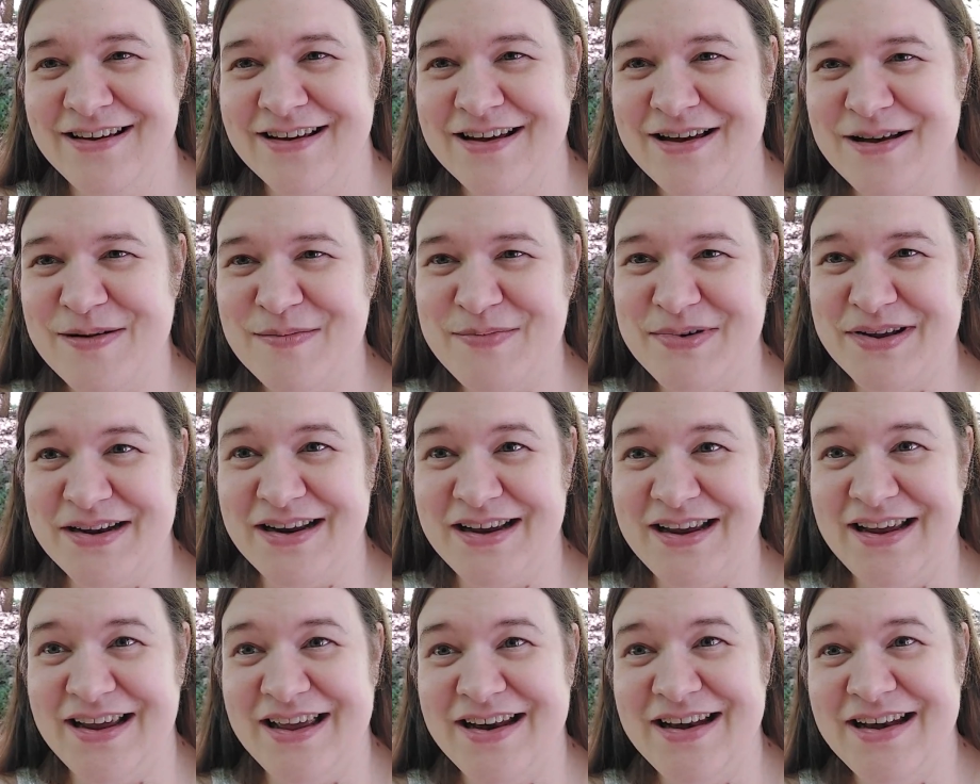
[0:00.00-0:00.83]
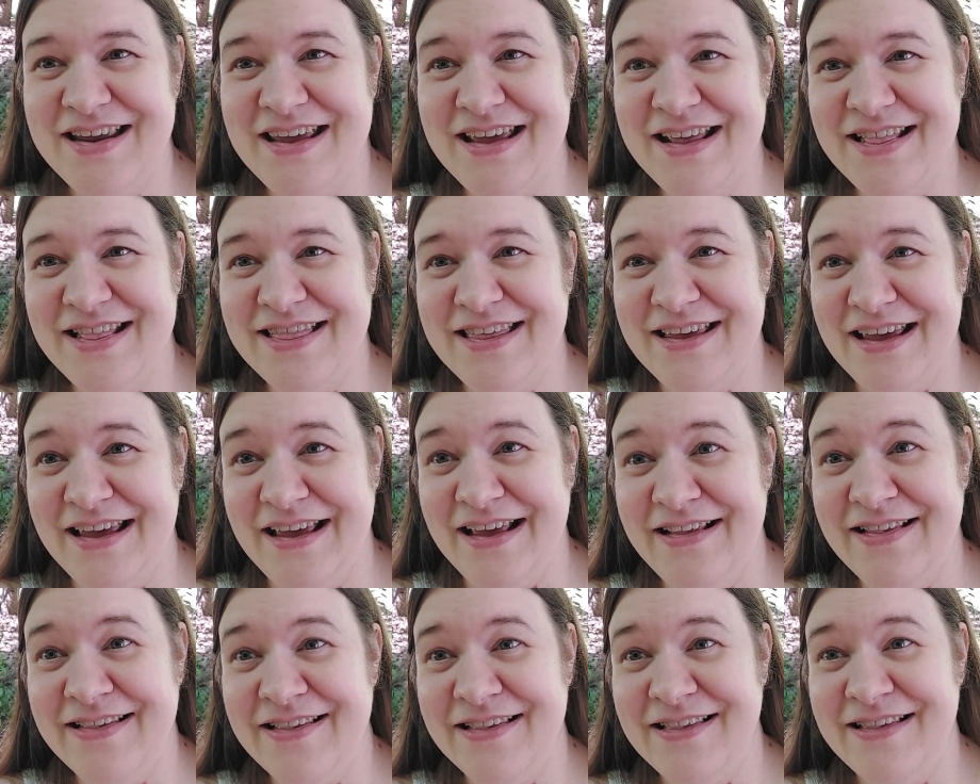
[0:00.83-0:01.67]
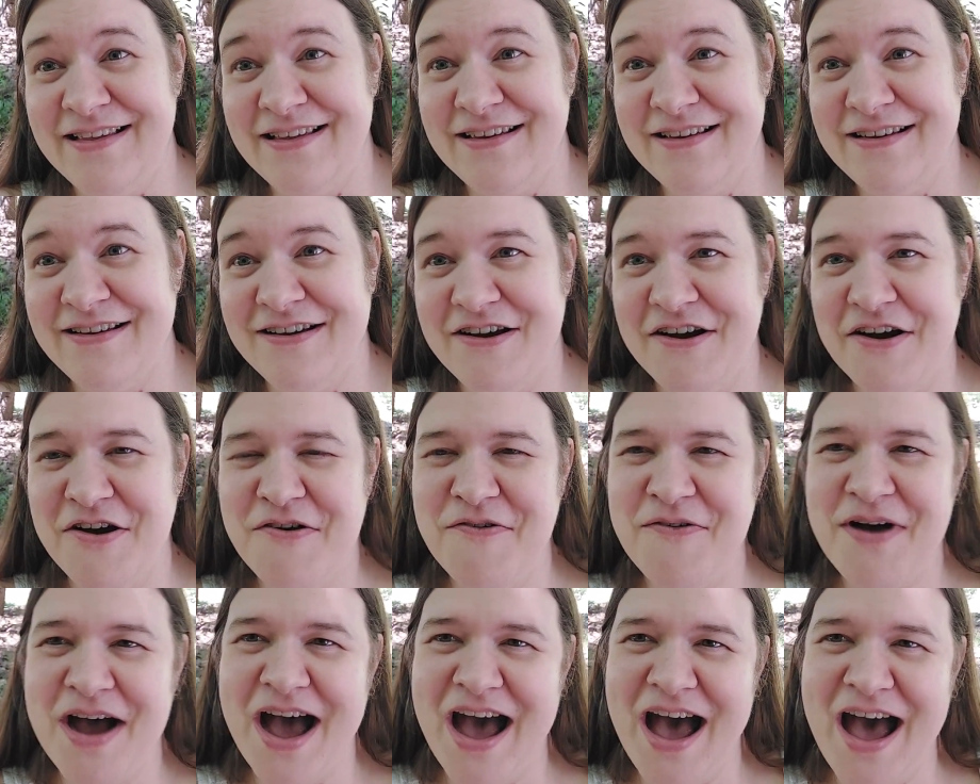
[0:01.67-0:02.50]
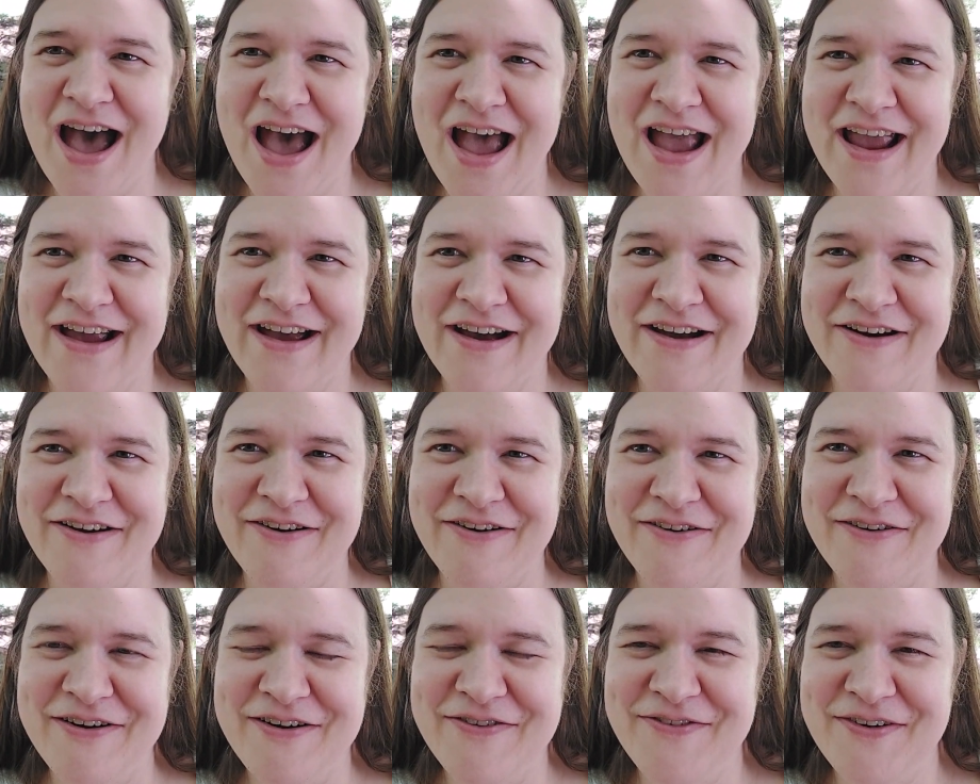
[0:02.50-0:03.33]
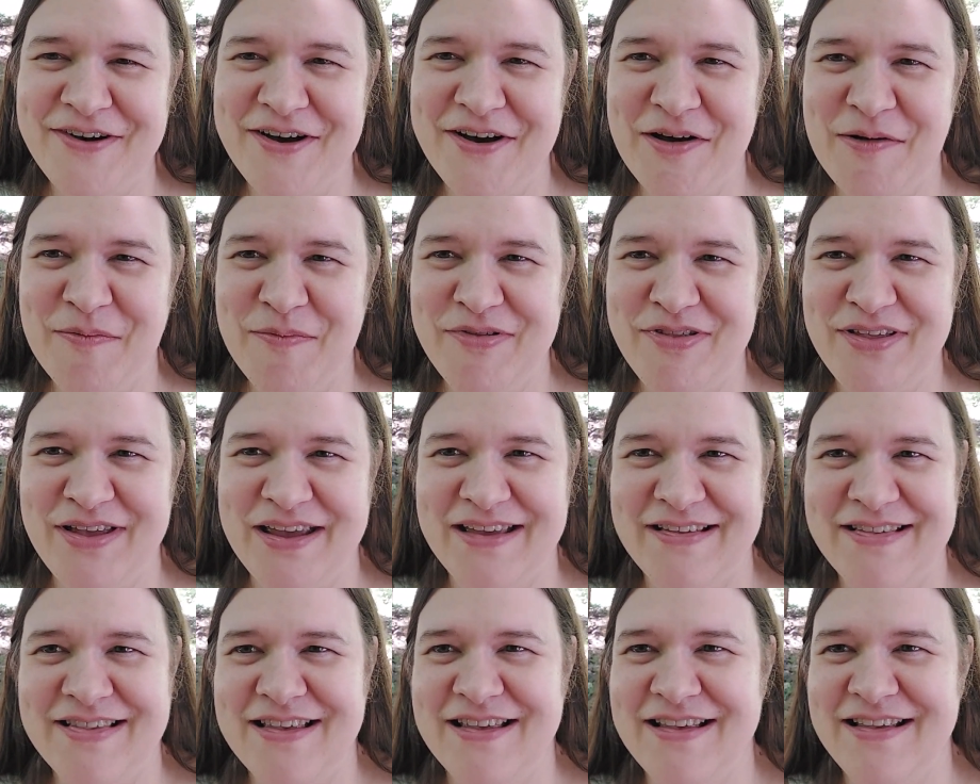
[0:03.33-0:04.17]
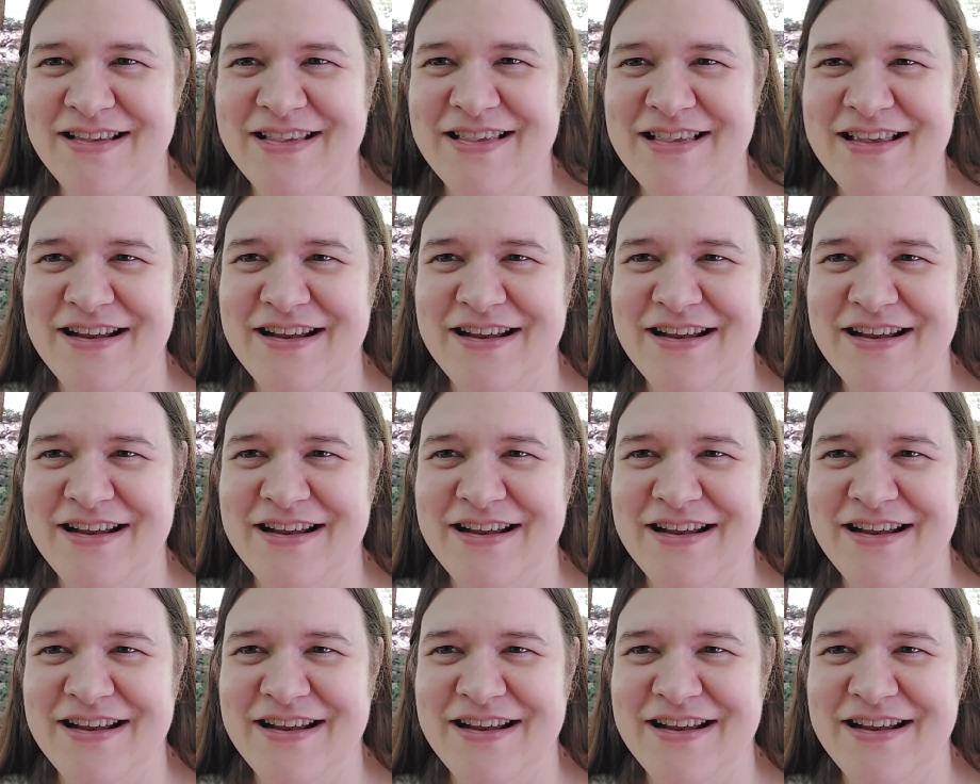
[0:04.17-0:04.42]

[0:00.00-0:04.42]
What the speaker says: company. And get this, Ohio of all places.